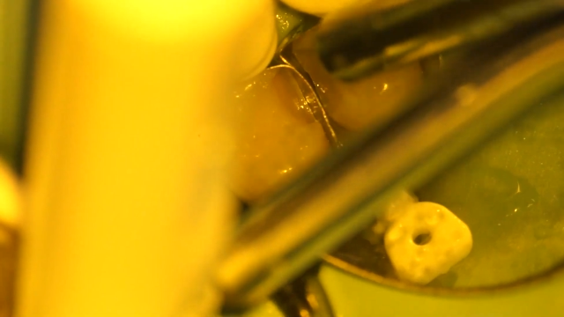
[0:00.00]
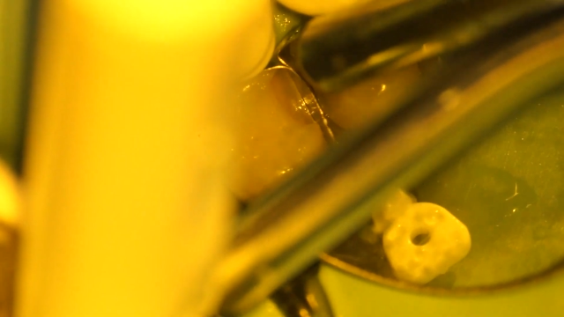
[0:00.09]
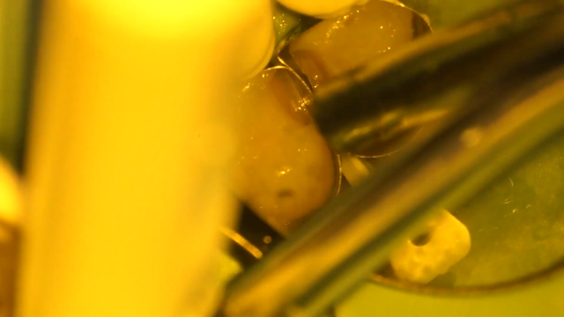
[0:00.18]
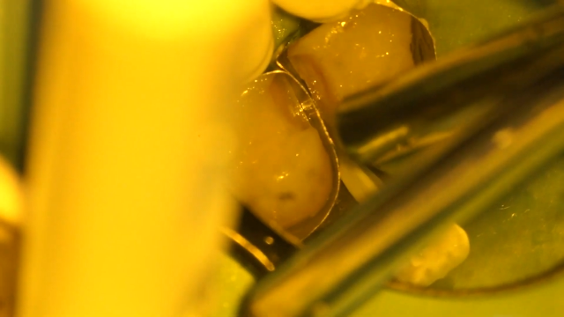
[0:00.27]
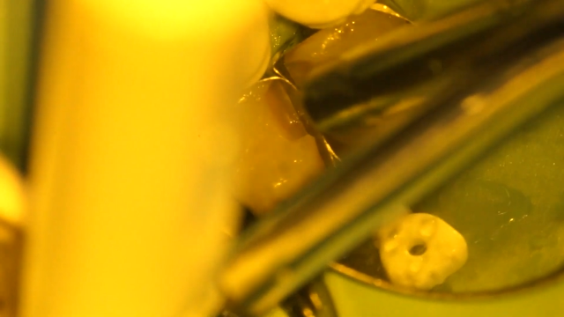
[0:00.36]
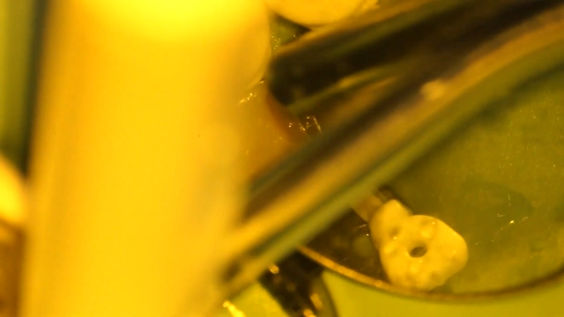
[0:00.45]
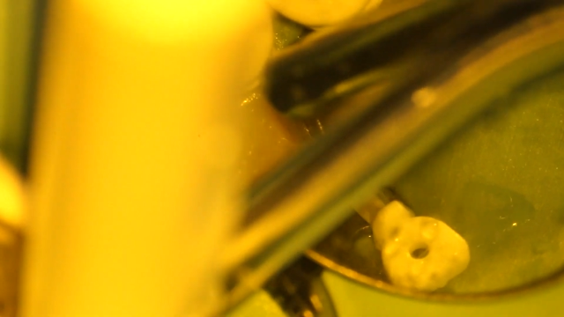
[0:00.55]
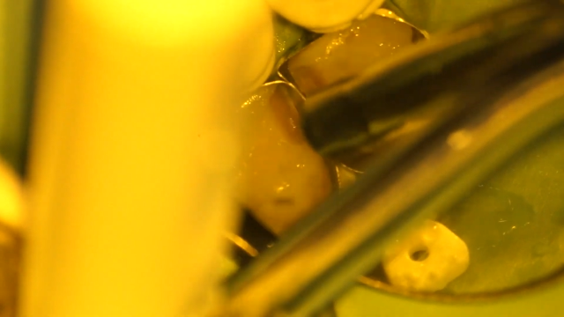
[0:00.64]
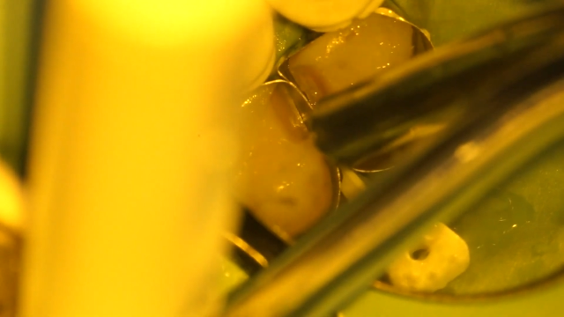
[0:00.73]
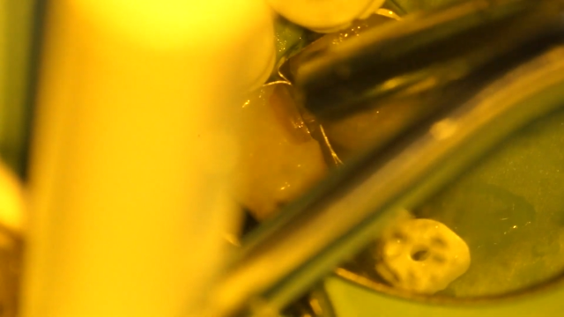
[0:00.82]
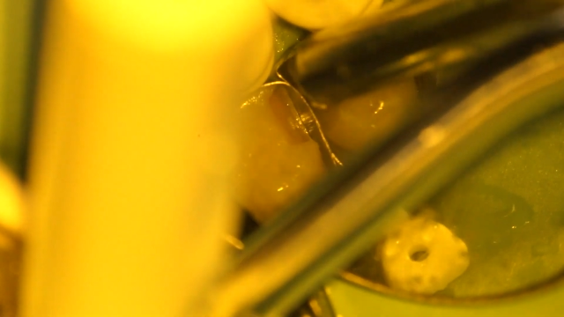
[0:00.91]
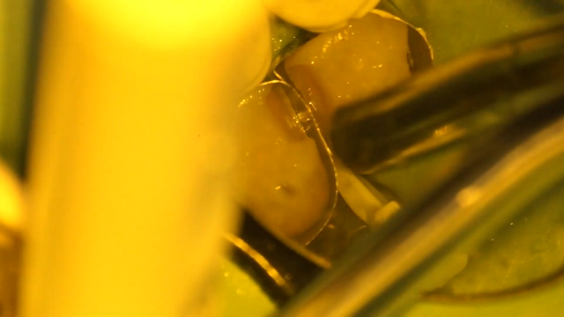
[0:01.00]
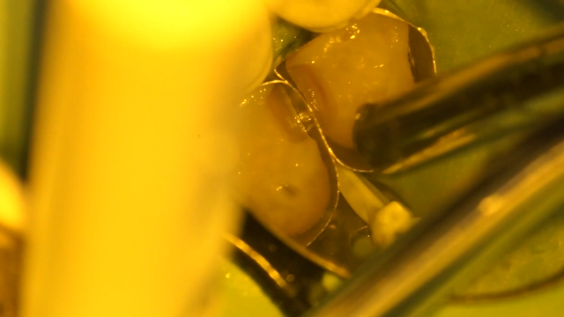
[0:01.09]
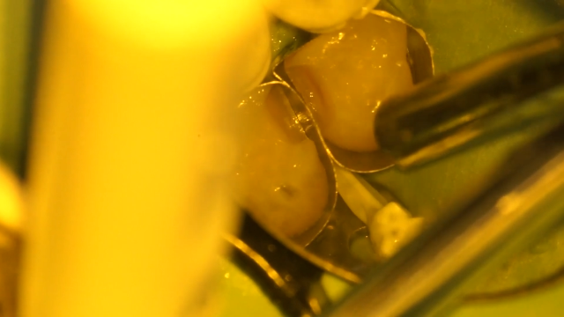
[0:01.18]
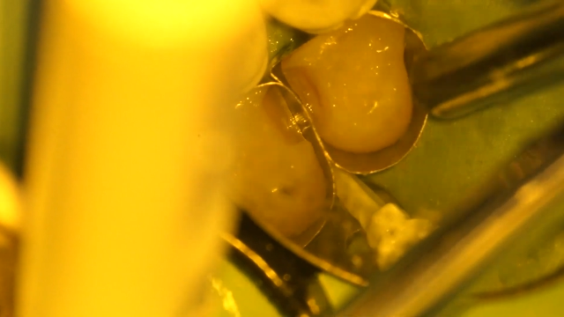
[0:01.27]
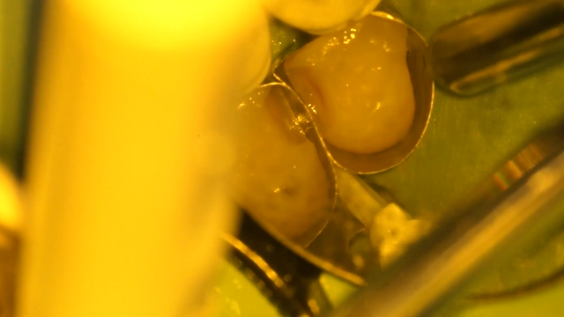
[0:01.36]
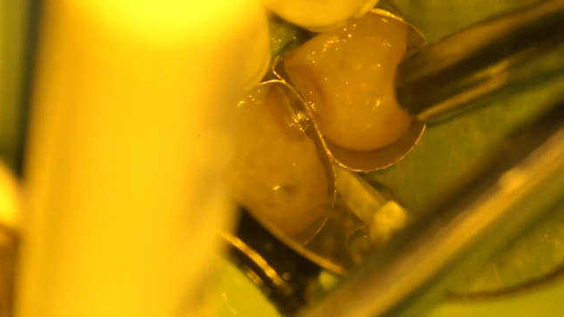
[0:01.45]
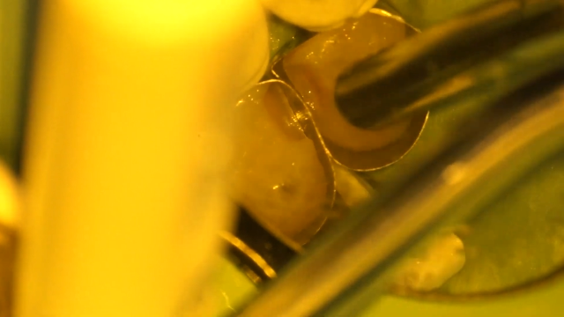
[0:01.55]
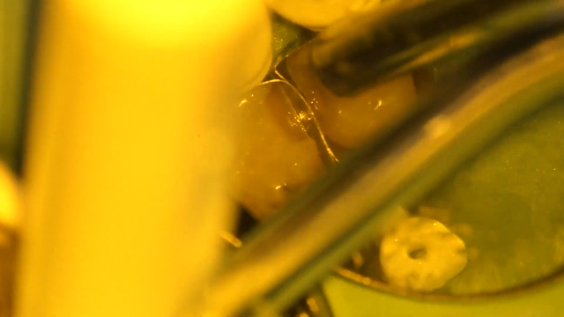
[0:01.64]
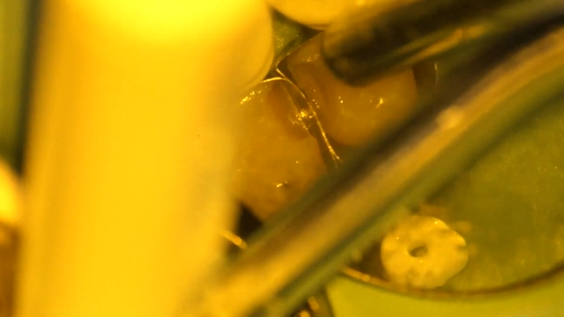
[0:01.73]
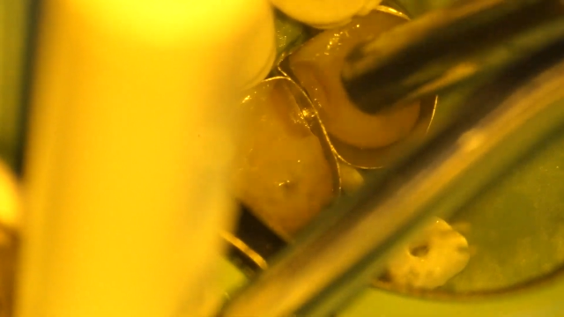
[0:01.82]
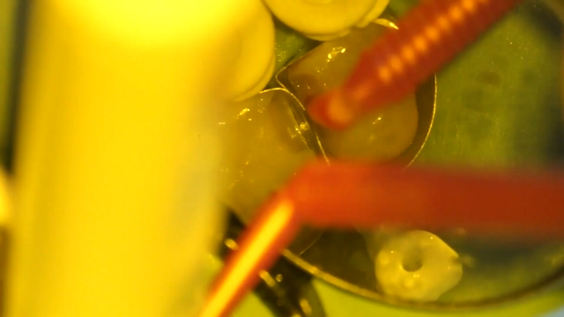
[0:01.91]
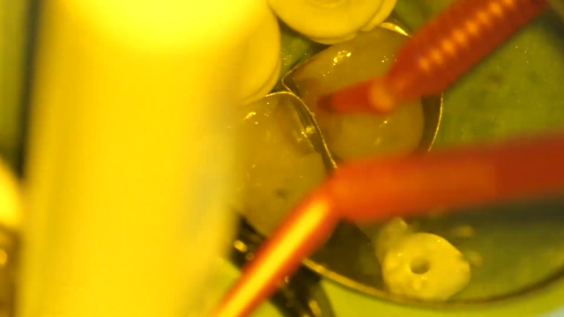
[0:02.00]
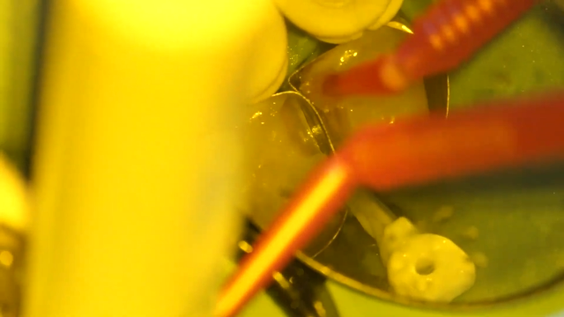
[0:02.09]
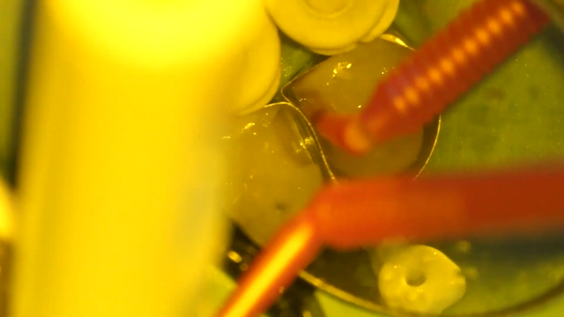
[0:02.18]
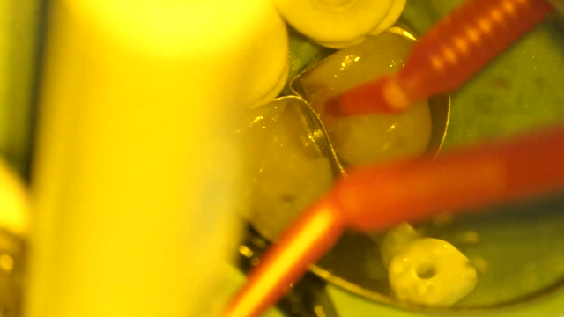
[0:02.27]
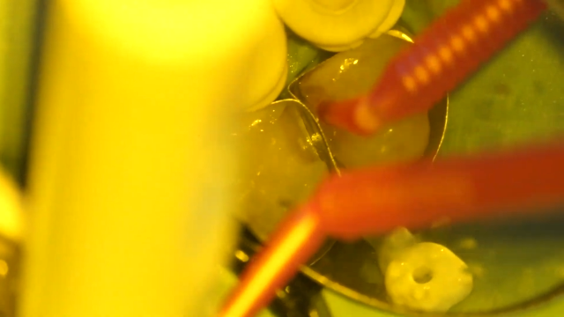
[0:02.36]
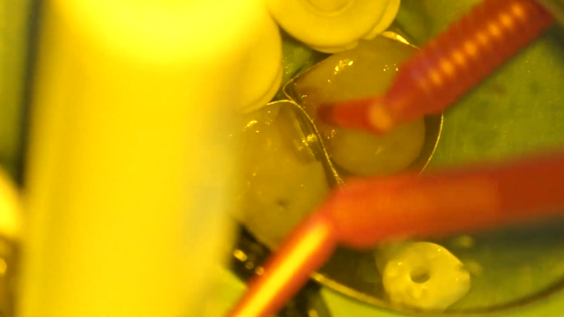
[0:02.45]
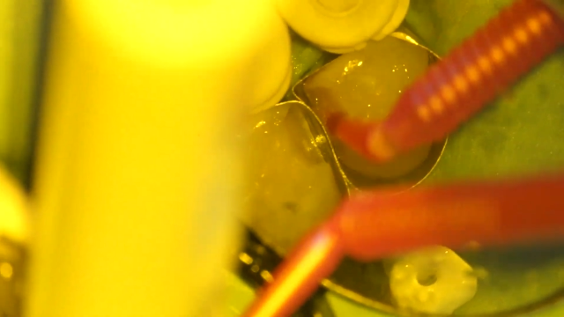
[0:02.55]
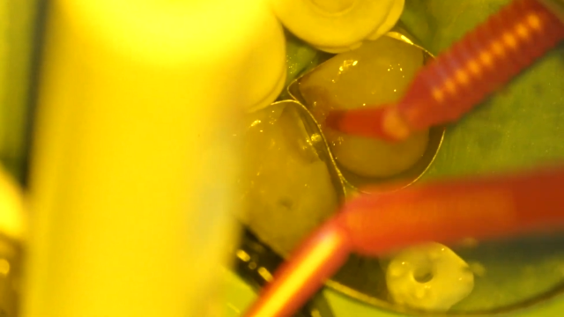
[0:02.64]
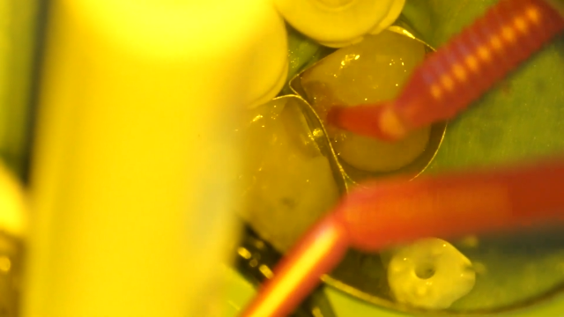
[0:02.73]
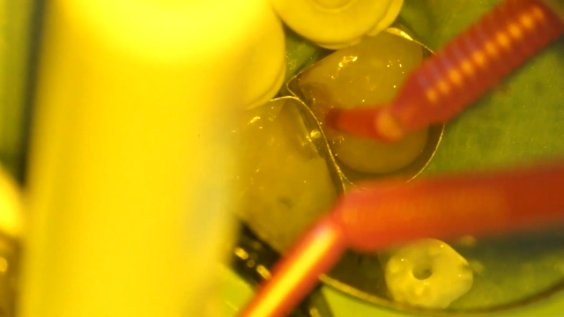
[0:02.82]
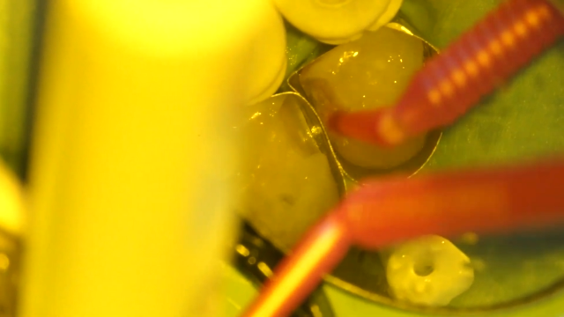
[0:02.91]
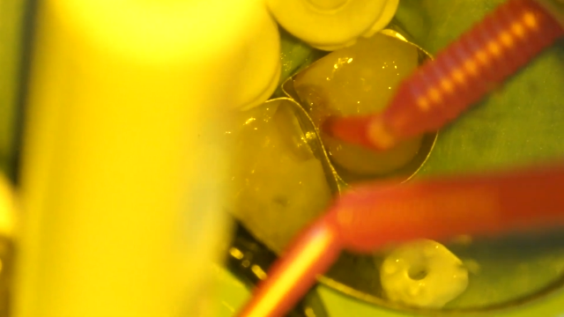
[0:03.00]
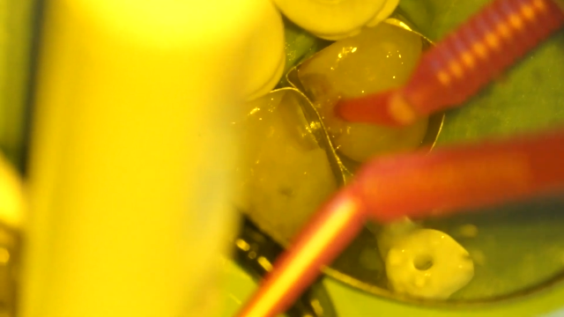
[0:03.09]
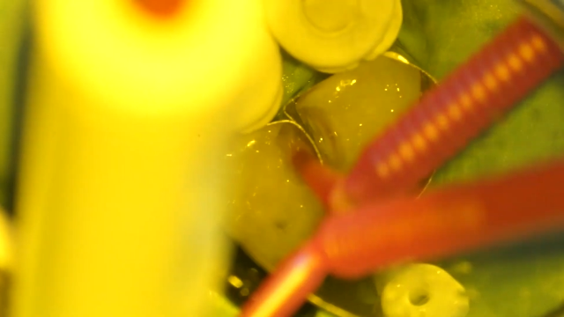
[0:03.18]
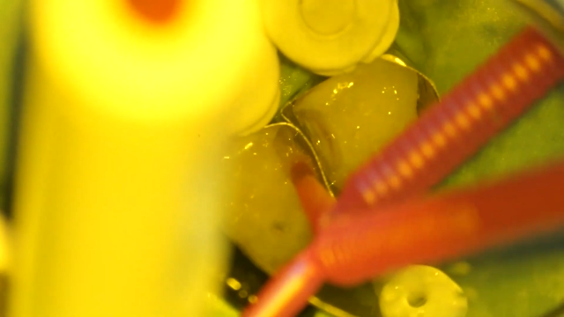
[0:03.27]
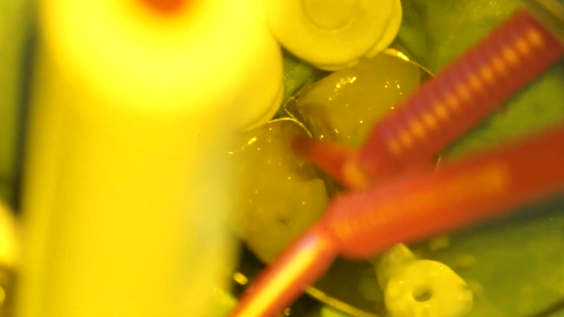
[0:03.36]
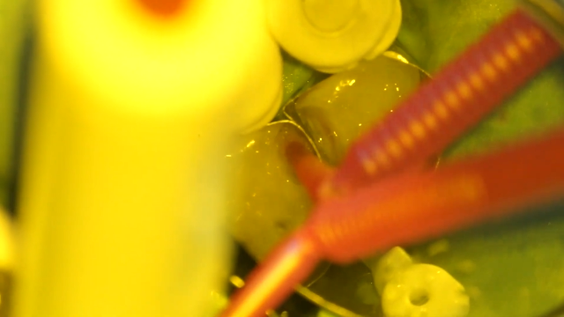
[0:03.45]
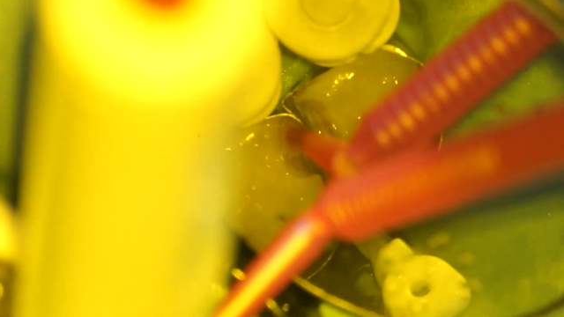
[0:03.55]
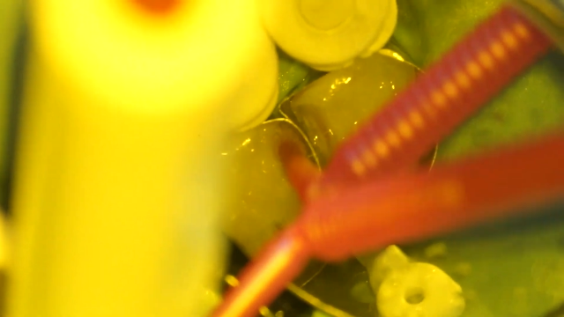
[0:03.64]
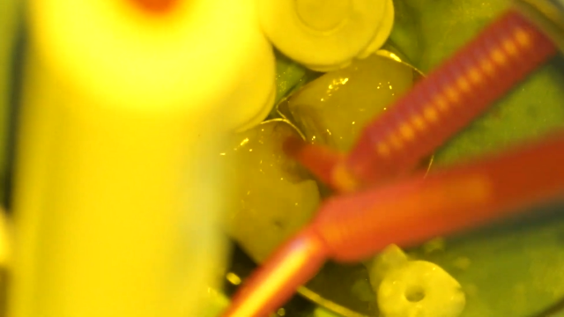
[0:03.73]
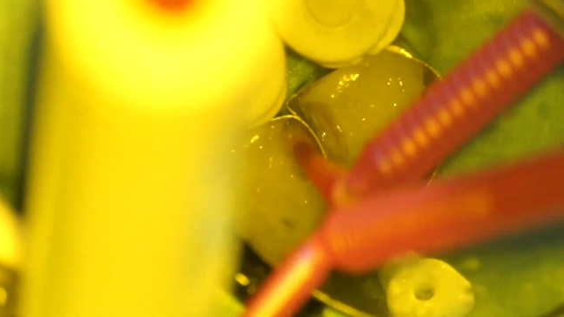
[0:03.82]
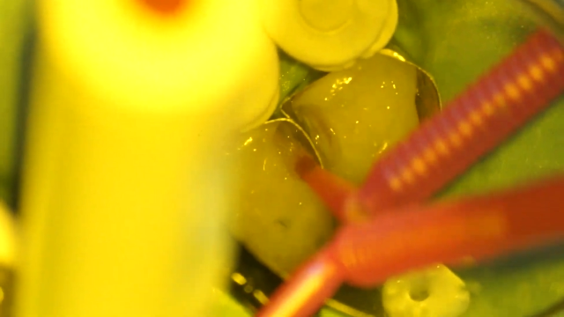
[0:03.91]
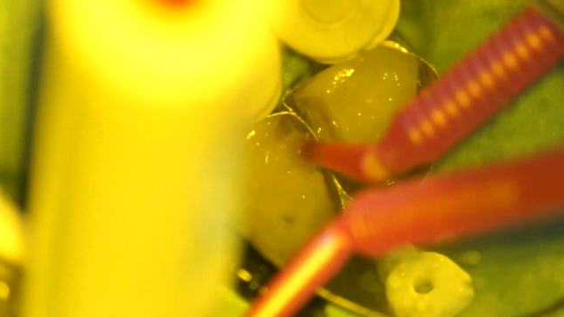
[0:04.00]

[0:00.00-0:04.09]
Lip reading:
Nobody's mouth can be seen.